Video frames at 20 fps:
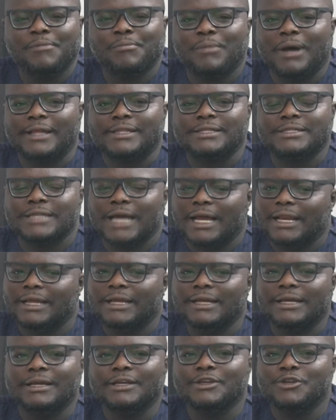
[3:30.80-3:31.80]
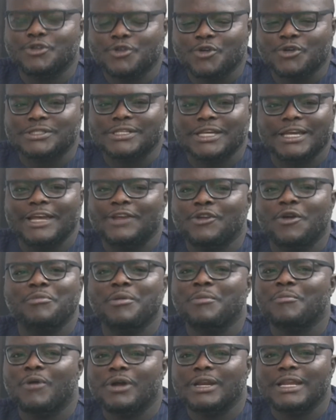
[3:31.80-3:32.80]
But Charlie, say it'll
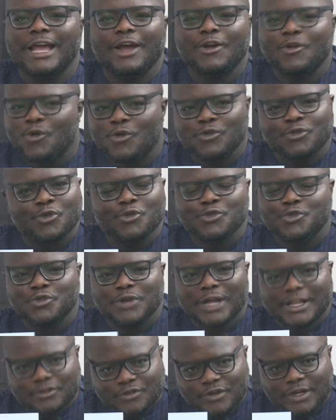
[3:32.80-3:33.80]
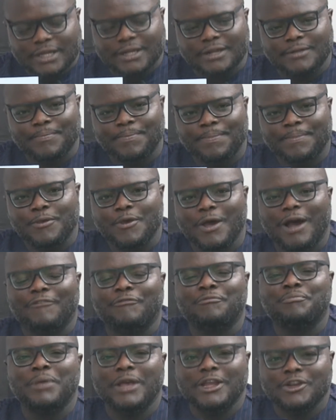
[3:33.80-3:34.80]
be money alone go do the trick. You
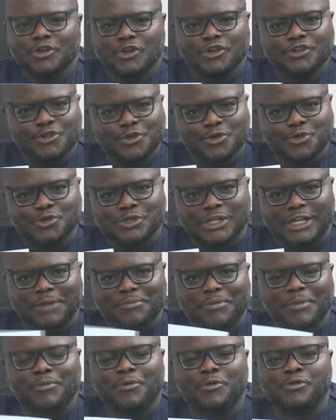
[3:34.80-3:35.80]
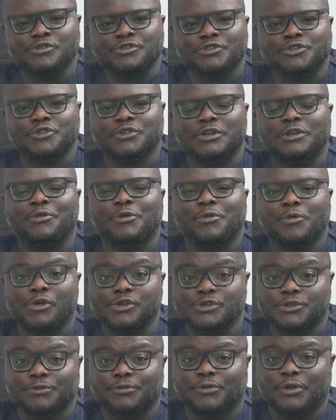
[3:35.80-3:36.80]
have paid your dues, and the people will duly
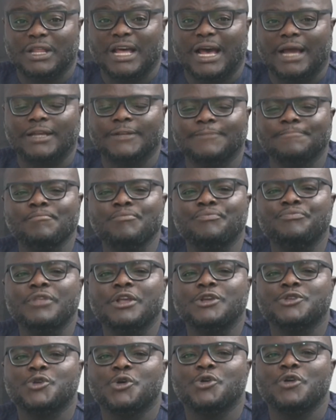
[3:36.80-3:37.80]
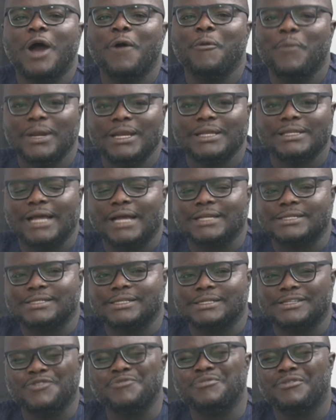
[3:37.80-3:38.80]
reward you for that. So you are winning that
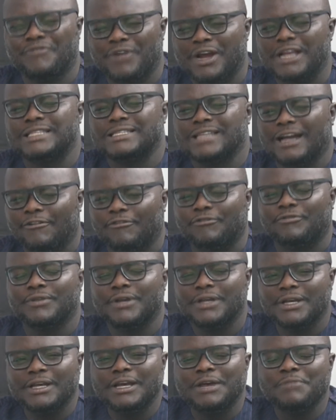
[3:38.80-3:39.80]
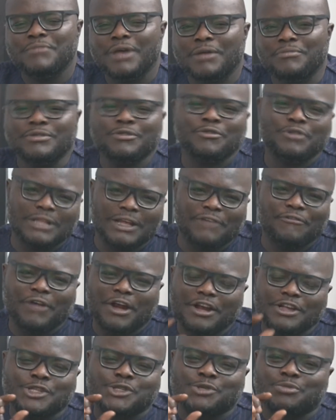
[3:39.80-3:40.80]
seat. It will be very tough, maybe with a
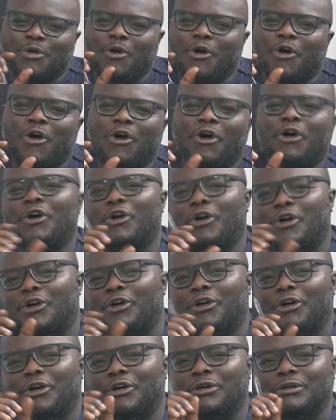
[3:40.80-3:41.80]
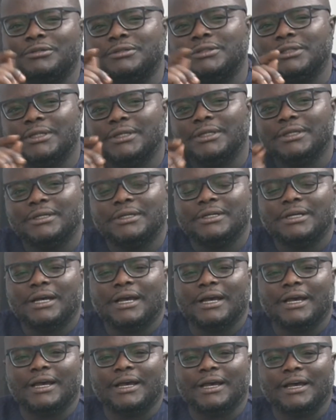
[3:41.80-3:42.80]
very small
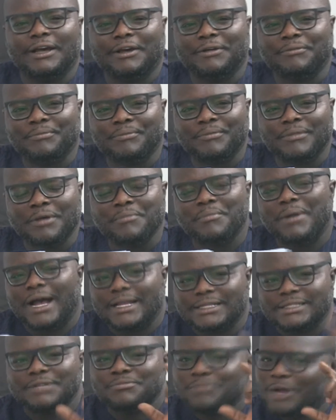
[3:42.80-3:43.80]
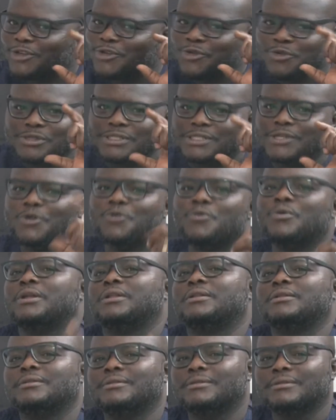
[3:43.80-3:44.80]
margin, but you will still
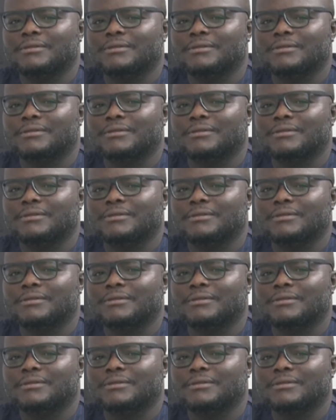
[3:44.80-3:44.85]
win.